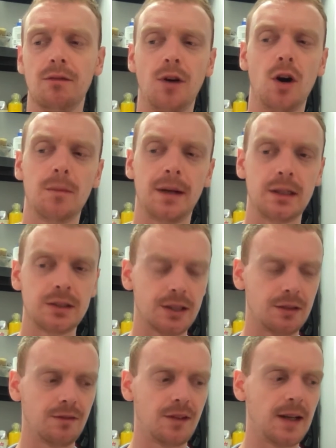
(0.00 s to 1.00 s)
formats,
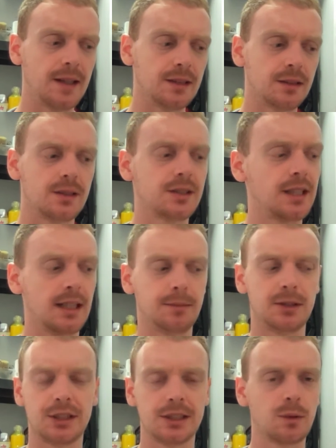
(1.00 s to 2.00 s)
and find still
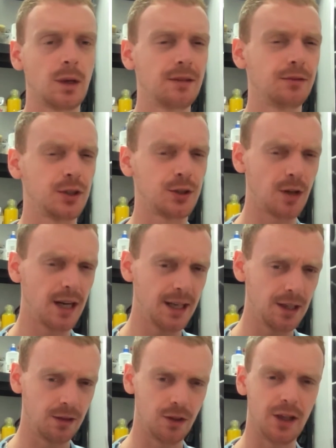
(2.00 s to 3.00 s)
images quite
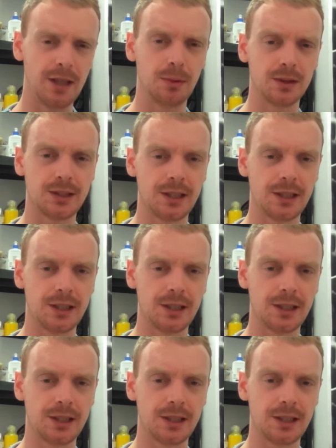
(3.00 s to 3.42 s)
frustrating or not able